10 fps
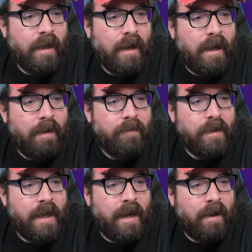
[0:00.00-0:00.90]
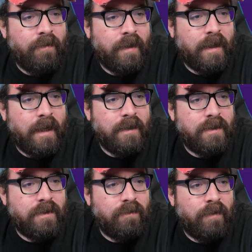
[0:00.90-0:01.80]
I think
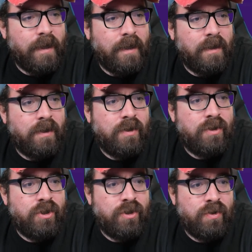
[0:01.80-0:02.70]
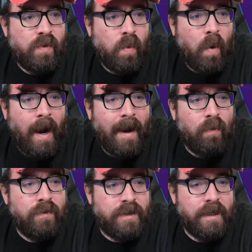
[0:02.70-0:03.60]
that's real.
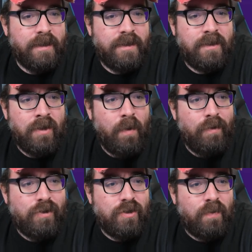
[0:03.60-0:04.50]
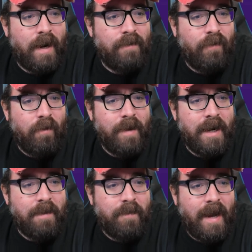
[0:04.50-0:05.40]
Wowzers. £224
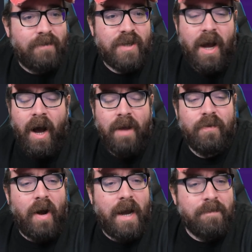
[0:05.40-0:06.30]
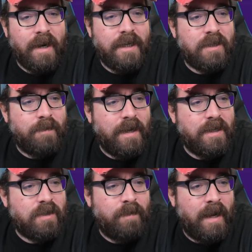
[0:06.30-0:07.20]
million. I thought I had money to spend
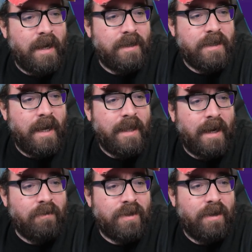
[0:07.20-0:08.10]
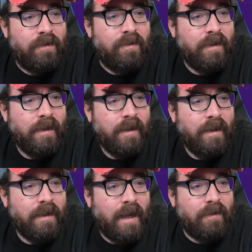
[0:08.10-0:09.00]
at Spurs. Yeah, that'll do.
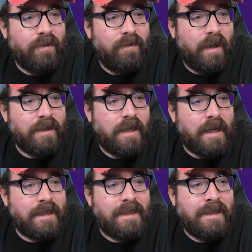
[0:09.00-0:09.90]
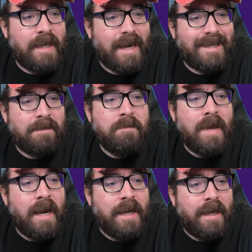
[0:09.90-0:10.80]
That'll do nicely. And a £6
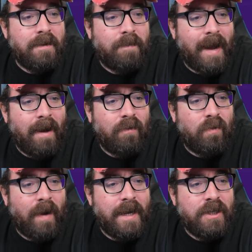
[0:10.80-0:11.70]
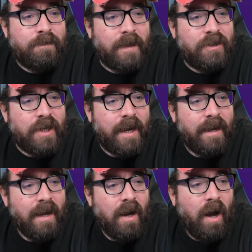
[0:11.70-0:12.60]
million wage budget.
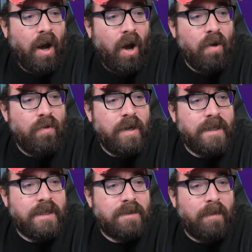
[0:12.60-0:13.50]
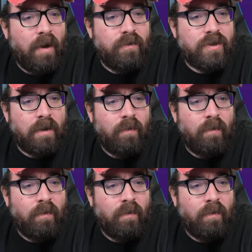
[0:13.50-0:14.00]
Holy smokes, I